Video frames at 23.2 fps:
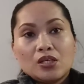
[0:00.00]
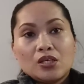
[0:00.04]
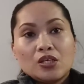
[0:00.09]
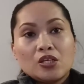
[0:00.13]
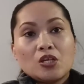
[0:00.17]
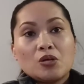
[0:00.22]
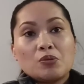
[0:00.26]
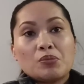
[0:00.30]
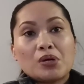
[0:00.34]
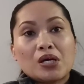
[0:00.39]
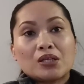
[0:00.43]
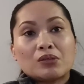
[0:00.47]

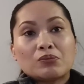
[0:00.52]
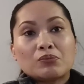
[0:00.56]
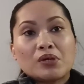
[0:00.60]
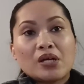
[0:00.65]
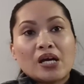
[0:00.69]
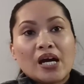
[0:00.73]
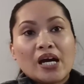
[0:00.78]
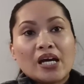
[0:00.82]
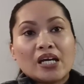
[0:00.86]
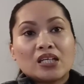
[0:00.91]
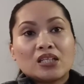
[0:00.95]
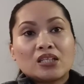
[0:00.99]
You might be
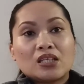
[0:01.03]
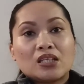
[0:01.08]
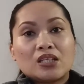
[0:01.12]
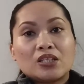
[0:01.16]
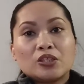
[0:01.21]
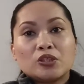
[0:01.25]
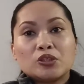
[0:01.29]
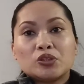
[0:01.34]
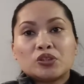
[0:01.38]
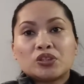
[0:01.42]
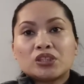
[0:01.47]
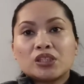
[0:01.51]
either
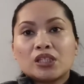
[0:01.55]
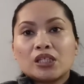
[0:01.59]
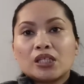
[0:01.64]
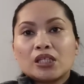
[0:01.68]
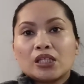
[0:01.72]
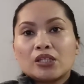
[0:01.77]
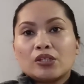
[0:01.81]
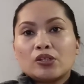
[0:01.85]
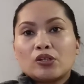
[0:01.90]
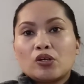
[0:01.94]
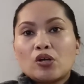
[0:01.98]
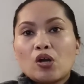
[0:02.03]

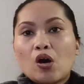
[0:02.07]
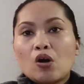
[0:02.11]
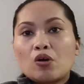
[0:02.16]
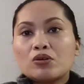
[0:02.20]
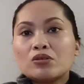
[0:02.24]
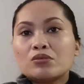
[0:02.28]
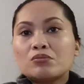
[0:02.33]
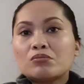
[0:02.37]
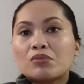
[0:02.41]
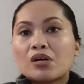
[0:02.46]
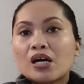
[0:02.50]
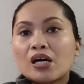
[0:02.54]
using your
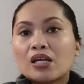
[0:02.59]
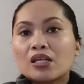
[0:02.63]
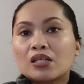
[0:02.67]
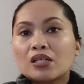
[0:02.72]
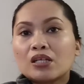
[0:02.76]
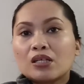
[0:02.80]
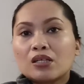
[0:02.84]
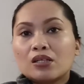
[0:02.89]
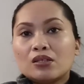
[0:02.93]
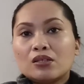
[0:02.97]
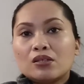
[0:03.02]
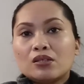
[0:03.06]
own
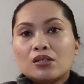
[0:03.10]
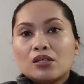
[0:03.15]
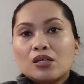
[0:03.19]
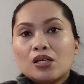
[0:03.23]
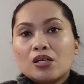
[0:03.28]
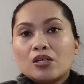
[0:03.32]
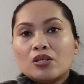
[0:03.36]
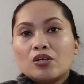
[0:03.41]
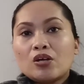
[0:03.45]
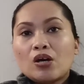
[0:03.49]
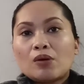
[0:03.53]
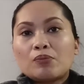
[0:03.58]
money
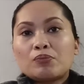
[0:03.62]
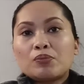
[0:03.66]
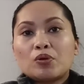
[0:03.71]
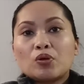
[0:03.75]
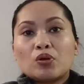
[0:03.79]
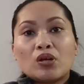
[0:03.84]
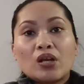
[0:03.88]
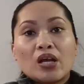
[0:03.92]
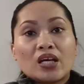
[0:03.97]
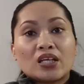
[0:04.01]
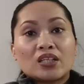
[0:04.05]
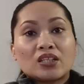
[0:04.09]
you have
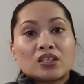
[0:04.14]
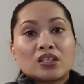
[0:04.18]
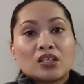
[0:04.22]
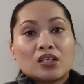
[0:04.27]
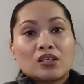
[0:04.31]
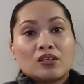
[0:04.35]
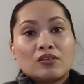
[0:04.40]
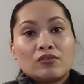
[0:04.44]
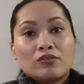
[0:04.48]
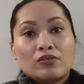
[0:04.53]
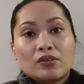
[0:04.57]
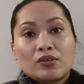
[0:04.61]

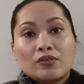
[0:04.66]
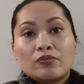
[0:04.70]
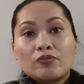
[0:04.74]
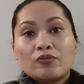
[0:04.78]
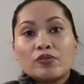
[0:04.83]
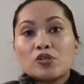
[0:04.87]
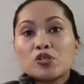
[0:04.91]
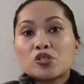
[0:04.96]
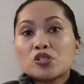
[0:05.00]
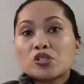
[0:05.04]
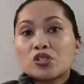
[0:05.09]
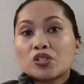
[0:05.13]
collected for
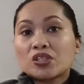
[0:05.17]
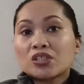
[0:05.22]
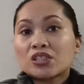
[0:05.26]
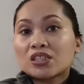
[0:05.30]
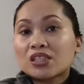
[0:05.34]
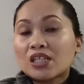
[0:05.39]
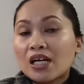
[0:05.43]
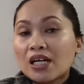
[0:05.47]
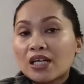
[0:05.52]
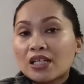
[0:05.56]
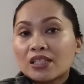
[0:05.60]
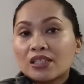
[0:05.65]
future
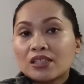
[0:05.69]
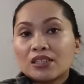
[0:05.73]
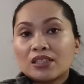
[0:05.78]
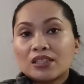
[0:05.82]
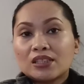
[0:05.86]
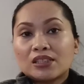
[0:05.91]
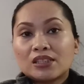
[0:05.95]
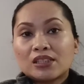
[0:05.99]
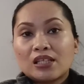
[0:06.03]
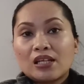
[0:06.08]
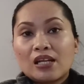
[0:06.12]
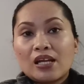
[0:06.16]

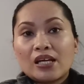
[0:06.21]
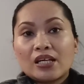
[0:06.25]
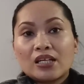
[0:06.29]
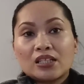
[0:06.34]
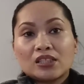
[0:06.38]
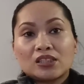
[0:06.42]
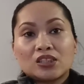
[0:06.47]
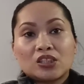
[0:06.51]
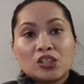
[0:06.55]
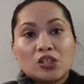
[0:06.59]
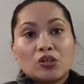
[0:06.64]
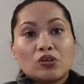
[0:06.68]
studies, like a
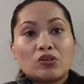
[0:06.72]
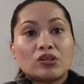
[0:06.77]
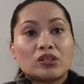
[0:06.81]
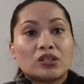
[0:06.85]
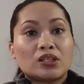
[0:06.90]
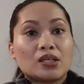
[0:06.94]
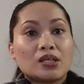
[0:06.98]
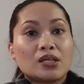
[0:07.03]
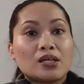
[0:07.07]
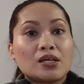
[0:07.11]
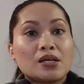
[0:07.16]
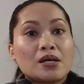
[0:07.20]

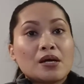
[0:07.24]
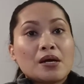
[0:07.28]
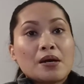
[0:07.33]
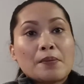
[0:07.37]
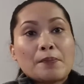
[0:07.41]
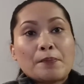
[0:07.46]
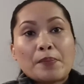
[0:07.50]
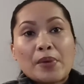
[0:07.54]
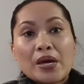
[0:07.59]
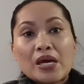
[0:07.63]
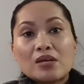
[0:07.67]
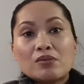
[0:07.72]
security
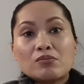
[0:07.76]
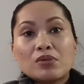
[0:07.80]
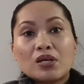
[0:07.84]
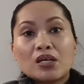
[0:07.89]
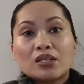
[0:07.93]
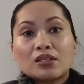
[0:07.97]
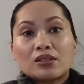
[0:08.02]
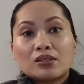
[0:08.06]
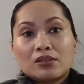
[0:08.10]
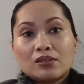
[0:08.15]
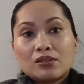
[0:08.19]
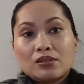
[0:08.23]

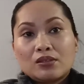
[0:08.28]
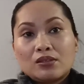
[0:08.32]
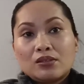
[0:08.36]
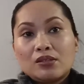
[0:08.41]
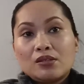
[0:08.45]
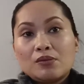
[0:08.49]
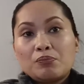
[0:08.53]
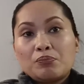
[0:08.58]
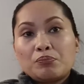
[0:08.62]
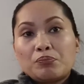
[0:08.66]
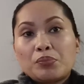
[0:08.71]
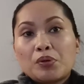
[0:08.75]
payment
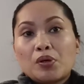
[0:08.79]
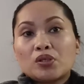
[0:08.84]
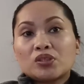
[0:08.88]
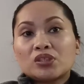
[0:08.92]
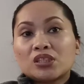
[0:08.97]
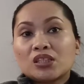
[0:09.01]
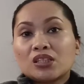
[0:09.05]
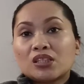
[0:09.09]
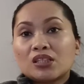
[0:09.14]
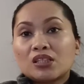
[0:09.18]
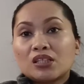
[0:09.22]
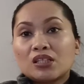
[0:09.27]

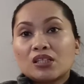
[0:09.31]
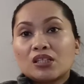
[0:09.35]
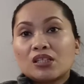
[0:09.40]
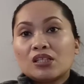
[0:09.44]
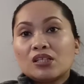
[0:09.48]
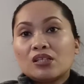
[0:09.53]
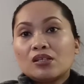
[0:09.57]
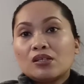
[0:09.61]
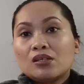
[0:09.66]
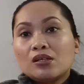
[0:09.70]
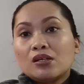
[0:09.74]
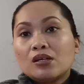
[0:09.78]
deposited
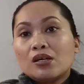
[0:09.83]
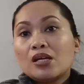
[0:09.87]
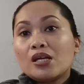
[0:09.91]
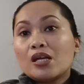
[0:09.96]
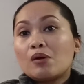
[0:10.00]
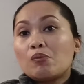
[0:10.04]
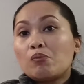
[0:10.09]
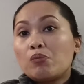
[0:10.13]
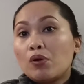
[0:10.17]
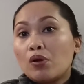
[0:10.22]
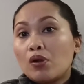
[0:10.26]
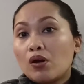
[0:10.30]
in
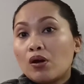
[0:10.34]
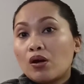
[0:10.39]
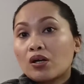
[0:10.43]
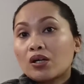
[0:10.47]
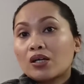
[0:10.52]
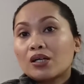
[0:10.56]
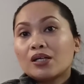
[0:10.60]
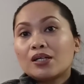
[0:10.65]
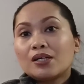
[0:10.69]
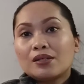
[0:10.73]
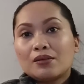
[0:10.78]
a block